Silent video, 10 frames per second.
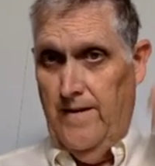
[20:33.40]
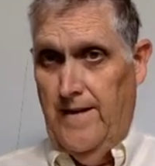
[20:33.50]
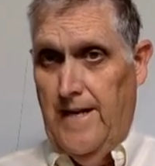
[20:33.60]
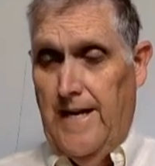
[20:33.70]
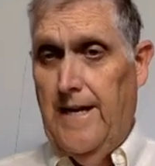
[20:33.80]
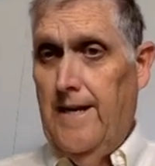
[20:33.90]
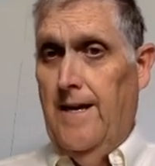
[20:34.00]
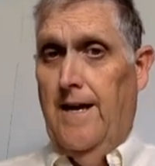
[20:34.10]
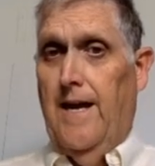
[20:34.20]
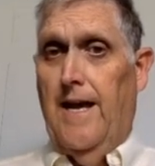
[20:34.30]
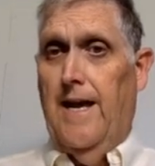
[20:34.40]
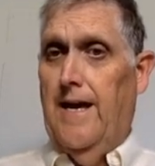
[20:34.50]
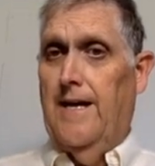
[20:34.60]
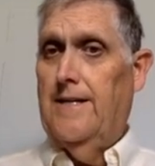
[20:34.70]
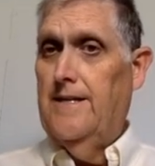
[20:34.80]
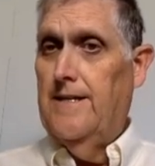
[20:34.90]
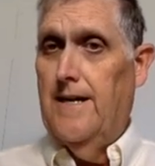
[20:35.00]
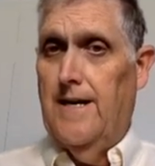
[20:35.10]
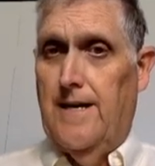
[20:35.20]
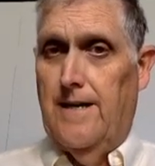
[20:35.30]
okay, and
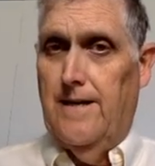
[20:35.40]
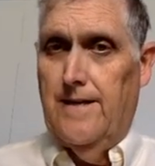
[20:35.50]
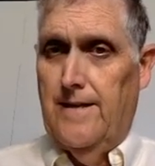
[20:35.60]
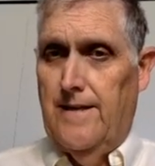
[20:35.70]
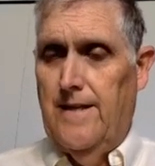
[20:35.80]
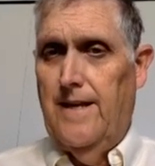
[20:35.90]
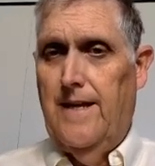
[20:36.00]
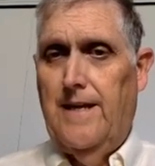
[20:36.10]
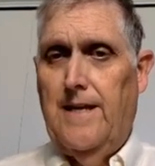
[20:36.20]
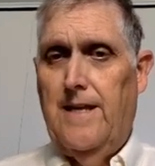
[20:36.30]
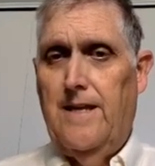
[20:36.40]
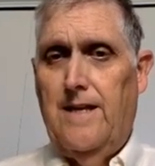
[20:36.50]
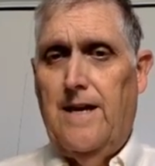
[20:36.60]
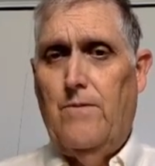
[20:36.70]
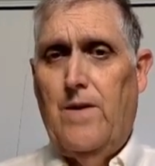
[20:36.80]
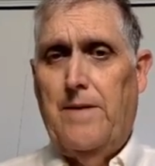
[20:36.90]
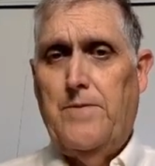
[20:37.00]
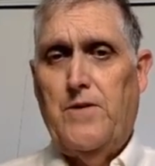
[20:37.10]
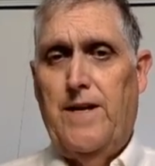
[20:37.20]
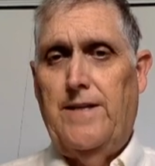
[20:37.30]
uh, it, I, what I'm
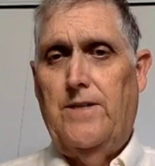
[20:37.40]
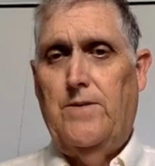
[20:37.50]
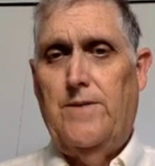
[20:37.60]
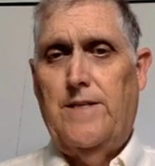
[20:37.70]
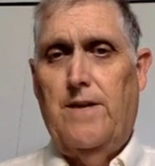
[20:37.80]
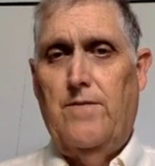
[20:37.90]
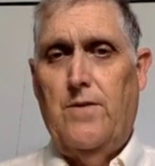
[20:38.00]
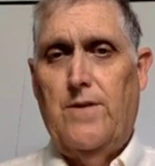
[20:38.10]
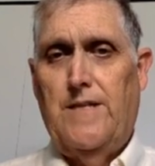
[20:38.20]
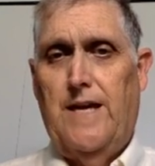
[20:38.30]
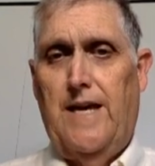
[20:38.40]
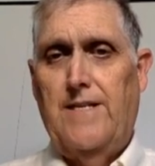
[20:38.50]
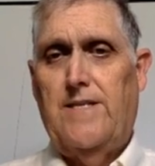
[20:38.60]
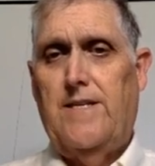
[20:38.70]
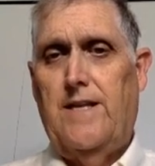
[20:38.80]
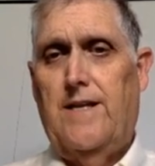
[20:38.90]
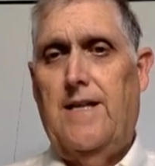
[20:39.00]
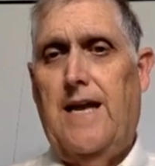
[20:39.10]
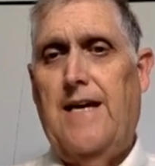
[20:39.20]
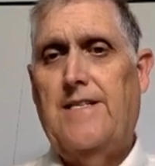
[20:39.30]
trying to do is give you a taste of the
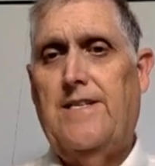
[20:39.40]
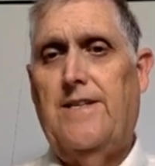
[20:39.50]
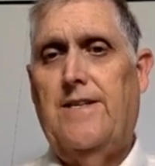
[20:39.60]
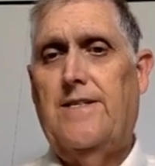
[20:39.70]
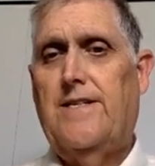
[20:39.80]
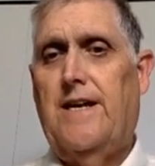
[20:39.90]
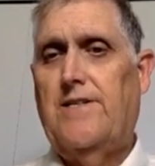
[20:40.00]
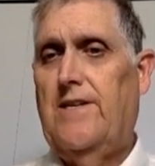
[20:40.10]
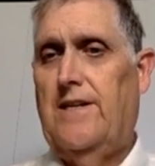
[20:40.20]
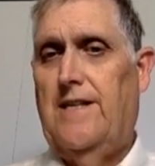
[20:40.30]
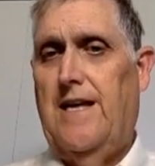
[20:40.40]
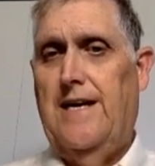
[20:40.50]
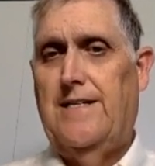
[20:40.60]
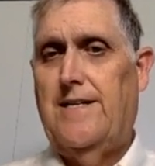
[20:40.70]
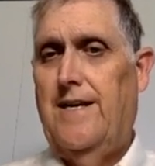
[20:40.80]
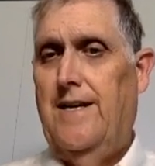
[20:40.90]
class in this section of class.